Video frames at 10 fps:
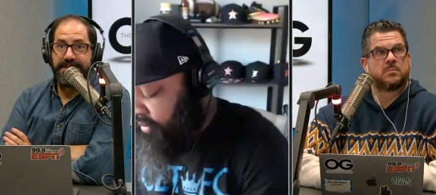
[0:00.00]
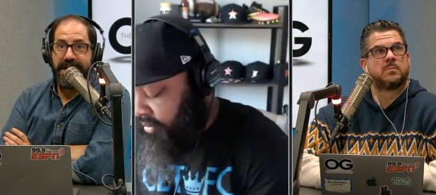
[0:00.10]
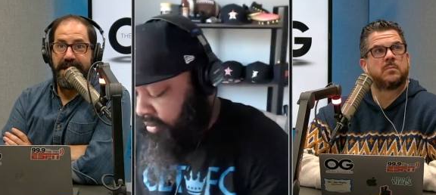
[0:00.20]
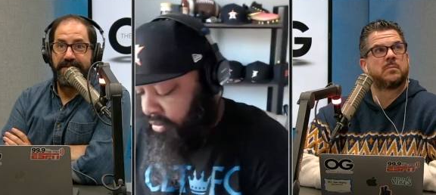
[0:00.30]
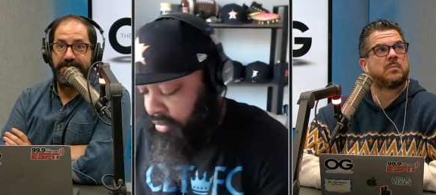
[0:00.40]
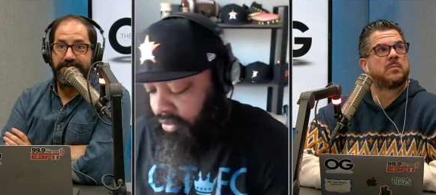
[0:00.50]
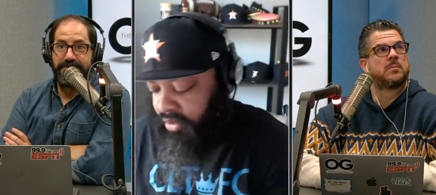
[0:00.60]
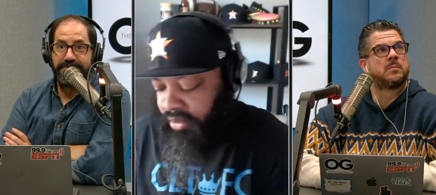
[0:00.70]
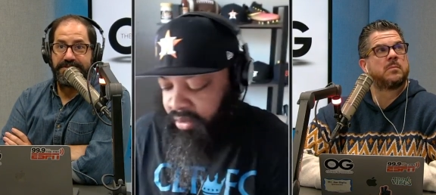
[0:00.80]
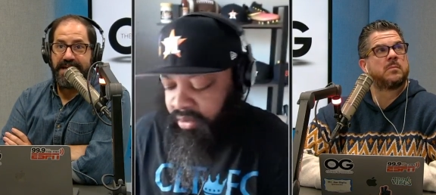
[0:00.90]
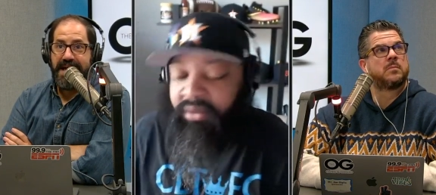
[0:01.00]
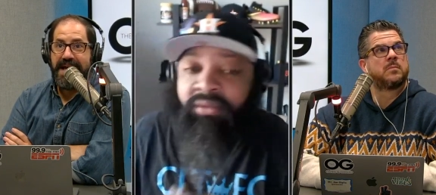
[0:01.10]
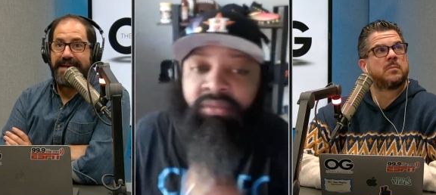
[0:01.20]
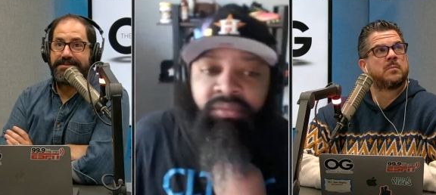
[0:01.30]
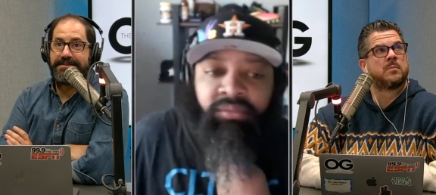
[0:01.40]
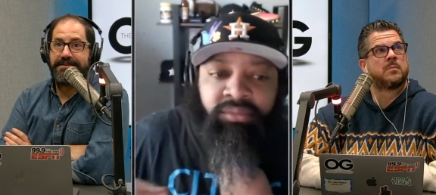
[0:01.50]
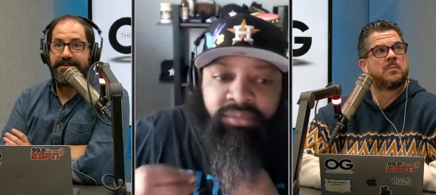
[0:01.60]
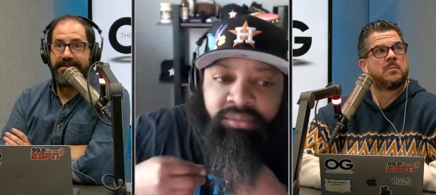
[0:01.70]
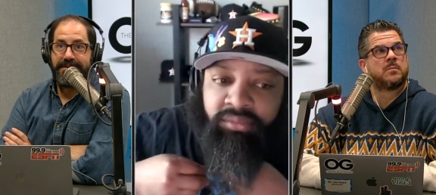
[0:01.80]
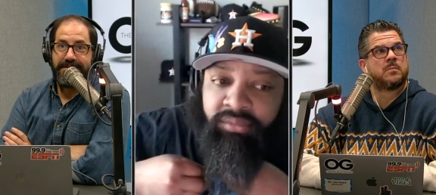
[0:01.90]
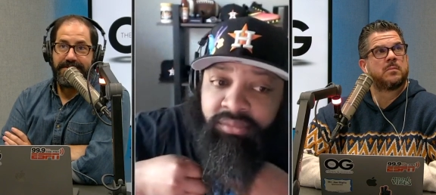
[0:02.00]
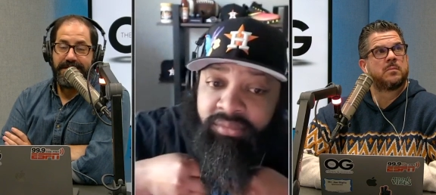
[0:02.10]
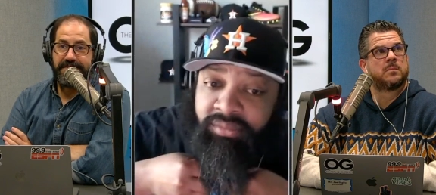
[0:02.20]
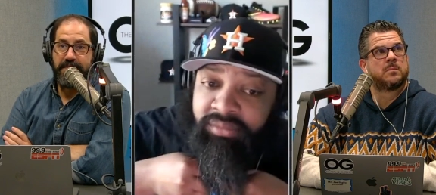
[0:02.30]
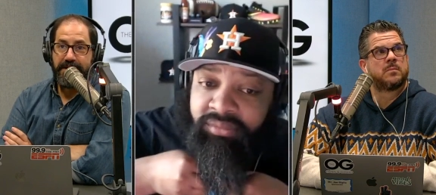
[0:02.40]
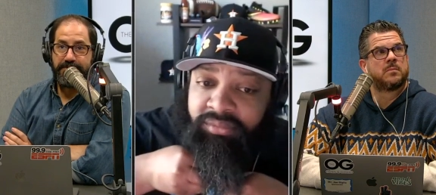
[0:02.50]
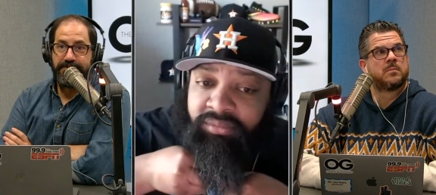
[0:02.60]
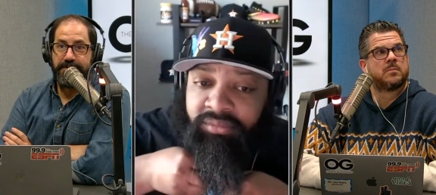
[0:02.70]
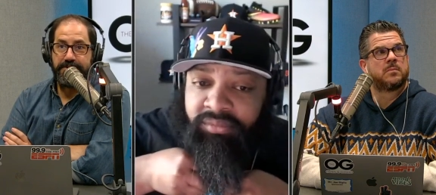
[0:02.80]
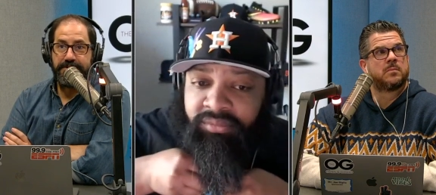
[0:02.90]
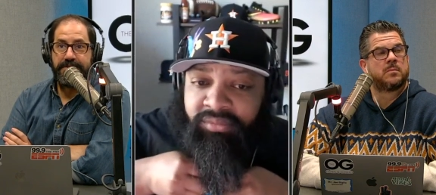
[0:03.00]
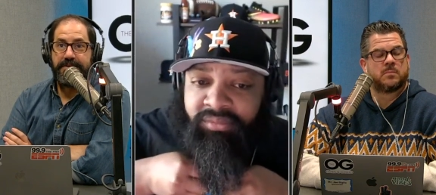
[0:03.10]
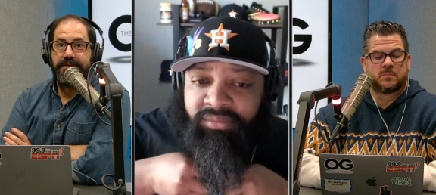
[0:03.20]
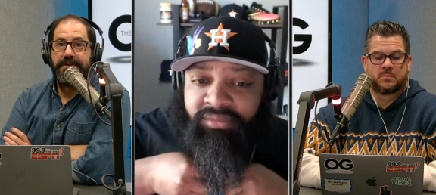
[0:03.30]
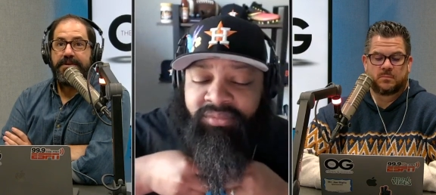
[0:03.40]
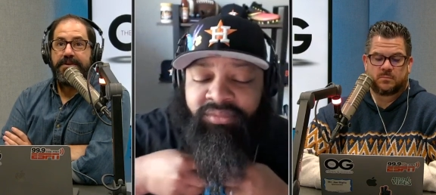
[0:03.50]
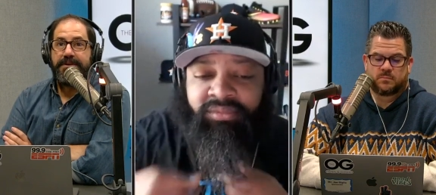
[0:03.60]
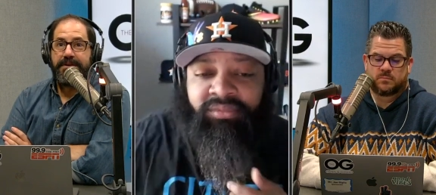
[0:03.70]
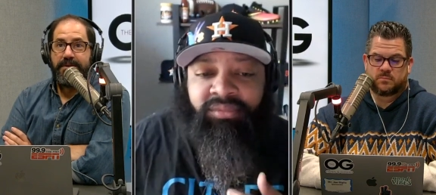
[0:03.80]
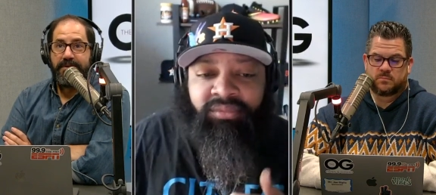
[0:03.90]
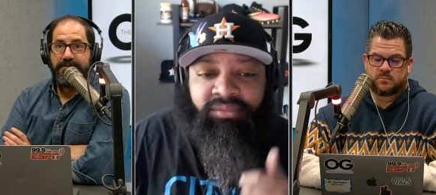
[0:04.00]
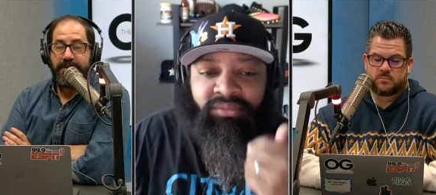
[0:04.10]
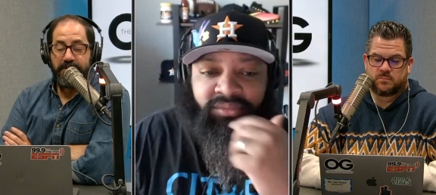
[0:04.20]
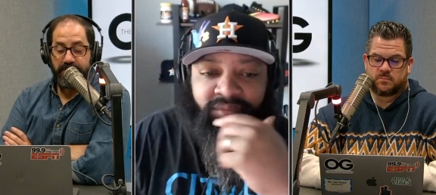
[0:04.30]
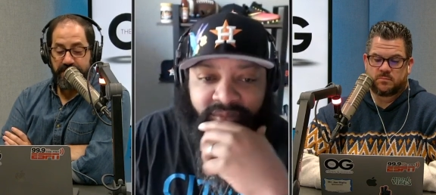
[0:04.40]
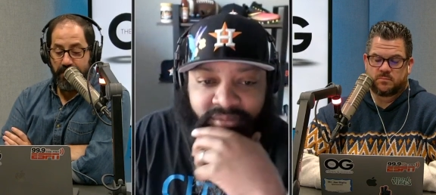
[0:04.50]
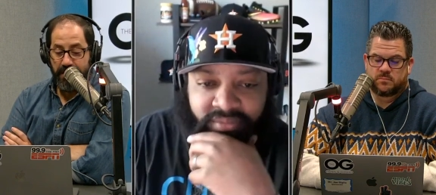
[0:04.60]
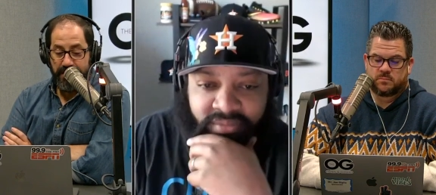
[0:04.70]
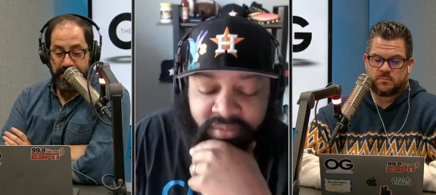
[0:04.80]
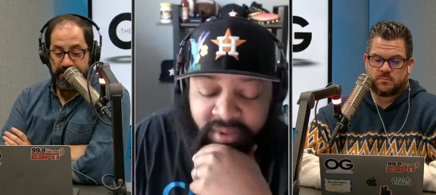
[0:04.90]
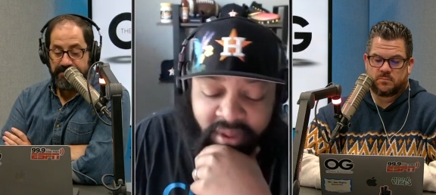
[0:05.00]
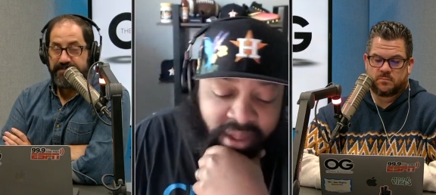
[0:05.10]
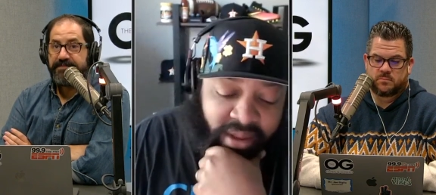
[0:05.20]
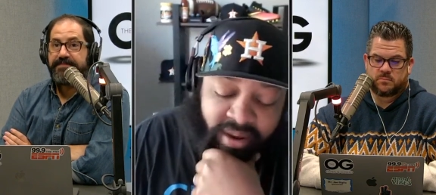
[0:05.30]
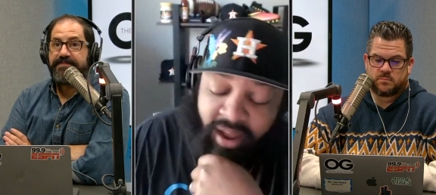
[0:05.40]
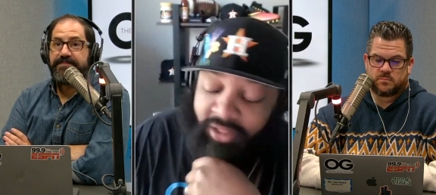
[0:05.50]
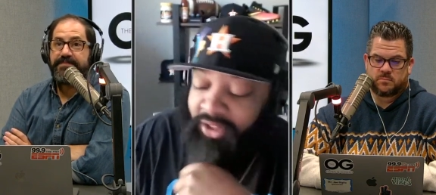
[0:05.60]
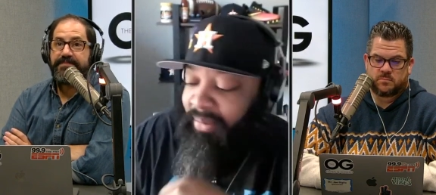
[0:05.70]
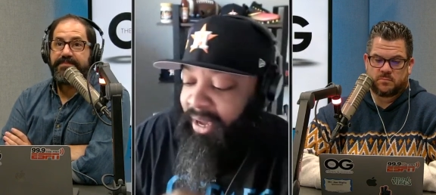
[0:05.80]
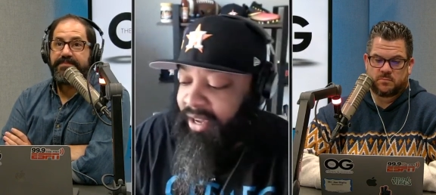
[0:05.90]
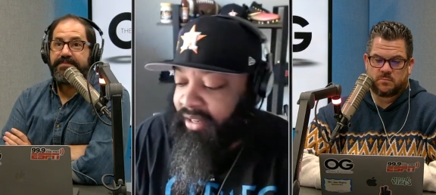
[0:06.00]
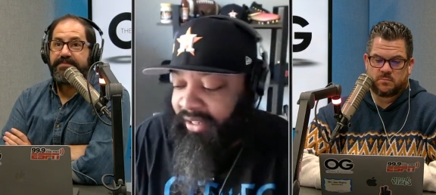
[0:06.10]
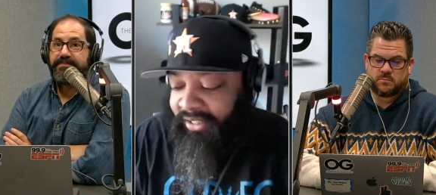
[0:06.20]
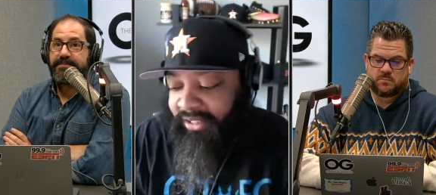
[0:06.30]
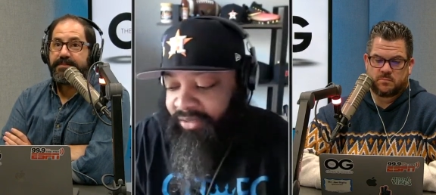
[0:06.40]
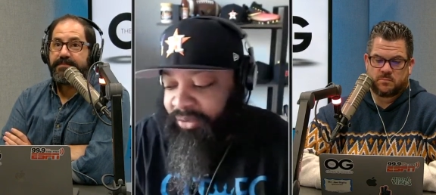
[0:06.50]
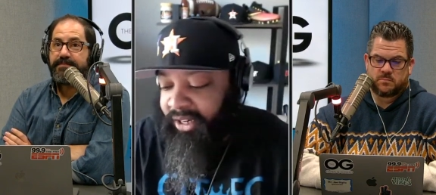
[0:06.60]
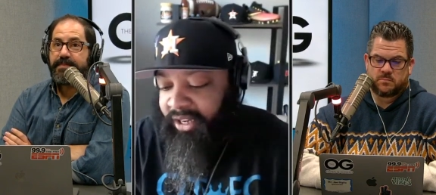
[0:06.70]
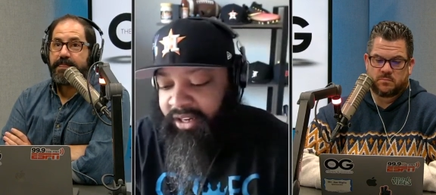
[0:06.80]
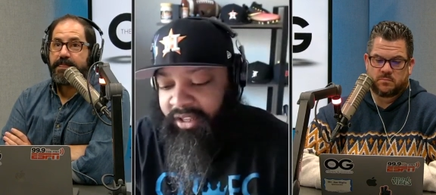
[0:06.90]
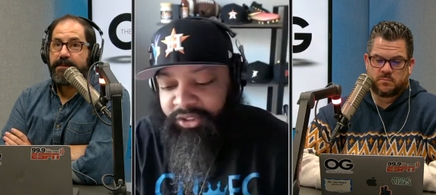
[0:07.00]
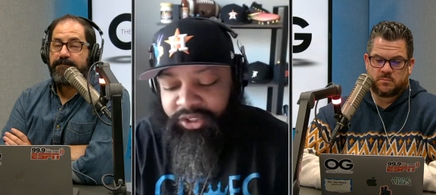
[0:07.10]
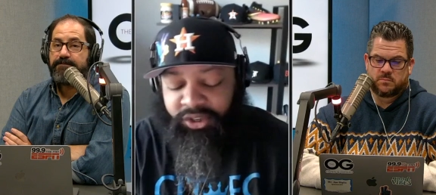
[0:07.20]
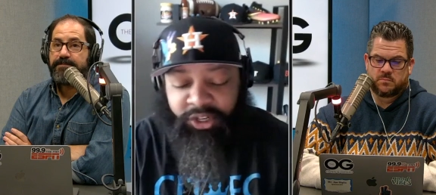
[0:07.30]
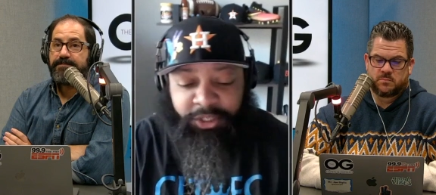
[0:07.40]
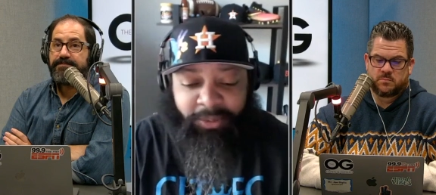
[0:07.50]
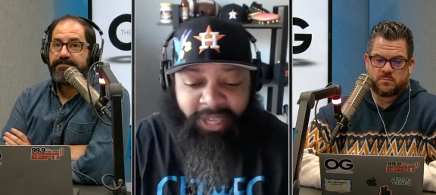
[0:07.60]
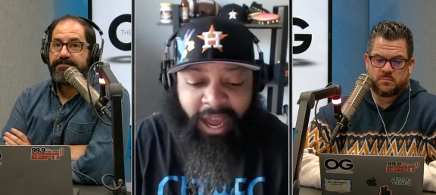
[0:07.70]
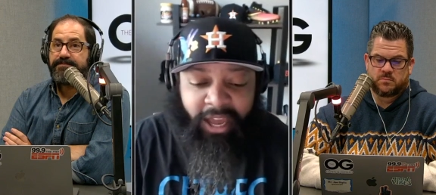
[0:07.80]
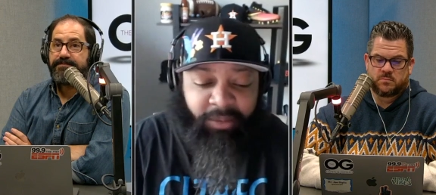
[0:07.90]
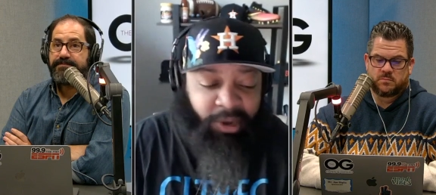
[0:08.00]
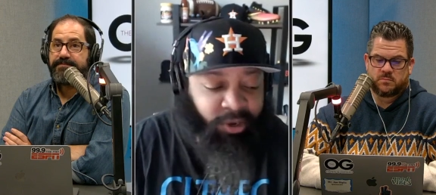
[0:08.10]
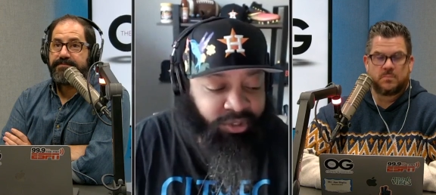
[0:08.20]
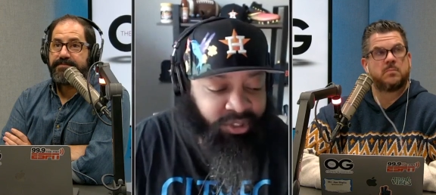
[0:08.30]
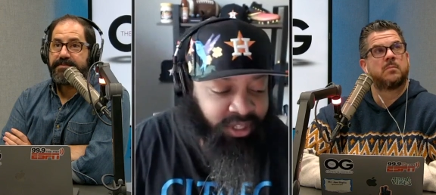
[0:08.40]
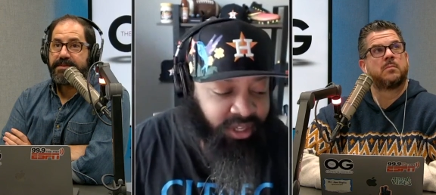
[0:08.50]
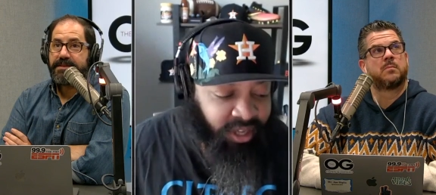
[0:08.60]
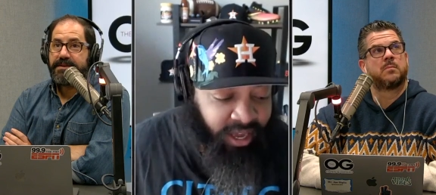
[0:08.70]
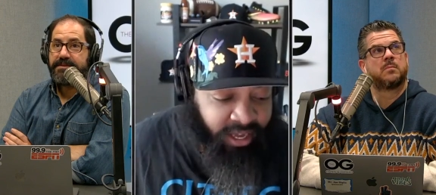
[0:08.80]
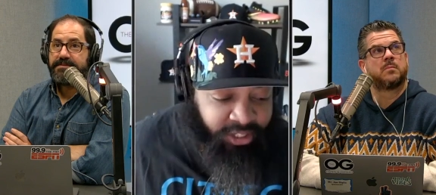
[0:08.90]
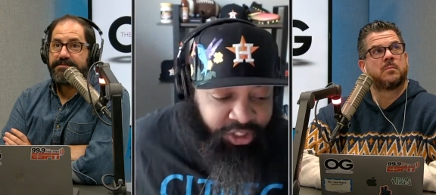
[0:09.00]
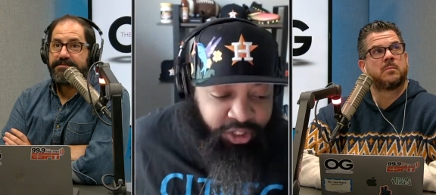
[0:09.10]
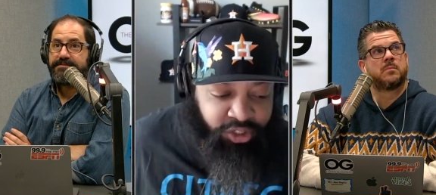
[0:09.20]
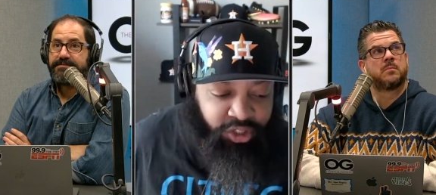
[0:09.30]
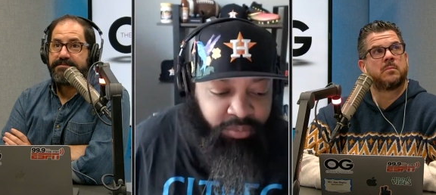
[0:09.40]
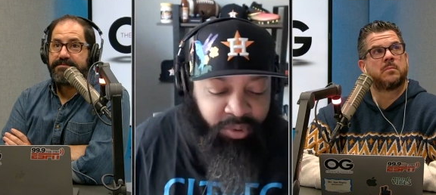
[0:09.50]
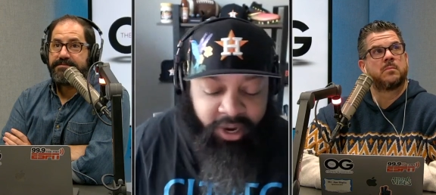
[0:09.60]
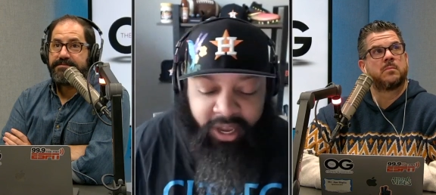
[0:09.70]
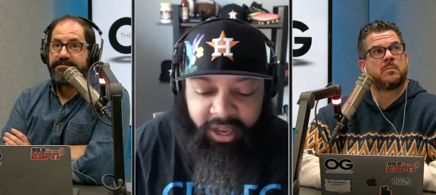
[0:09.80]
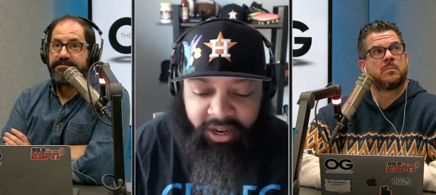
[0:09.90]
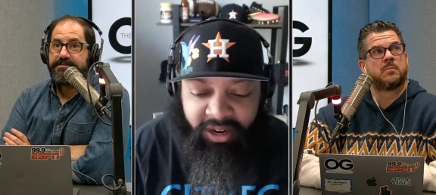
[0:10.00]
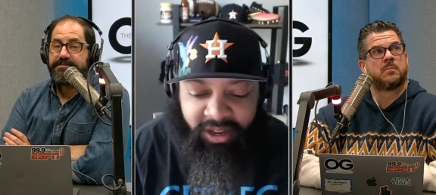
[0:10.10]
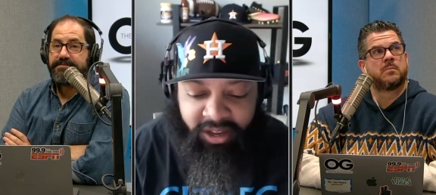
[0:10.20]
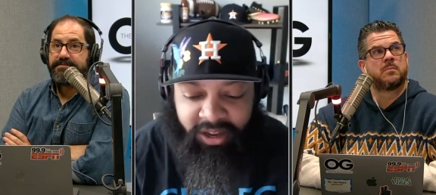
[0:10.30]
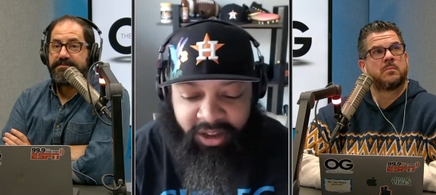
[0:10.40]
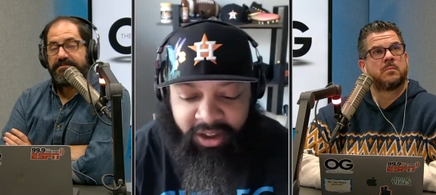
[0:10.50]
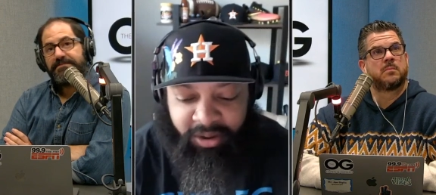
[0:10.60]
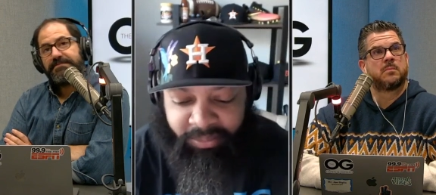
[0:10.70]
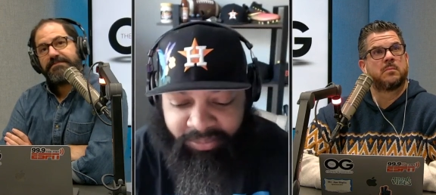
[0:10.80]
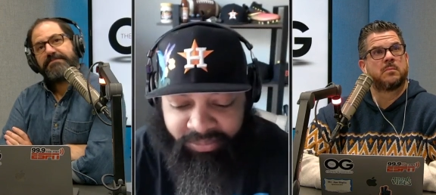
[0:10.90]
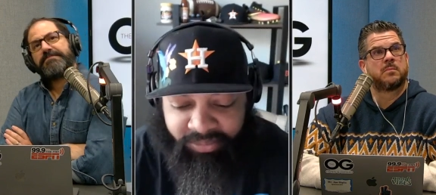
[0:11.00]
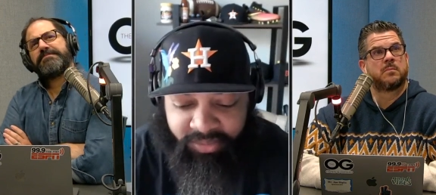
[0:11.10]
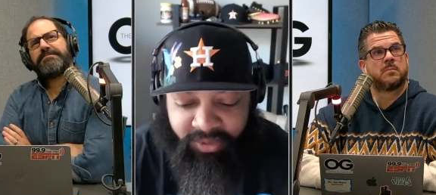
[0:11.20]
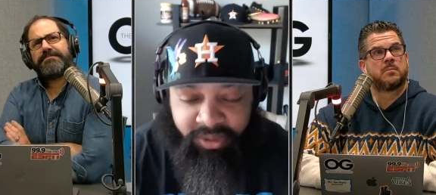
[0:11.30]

Speaker 1: Astros hat. It's Michael Felder. Felder, what's going on, man?
Speaker 2: Nothing, man. Listen, we're getting close to Christmas. I am hosting a gingerbread um,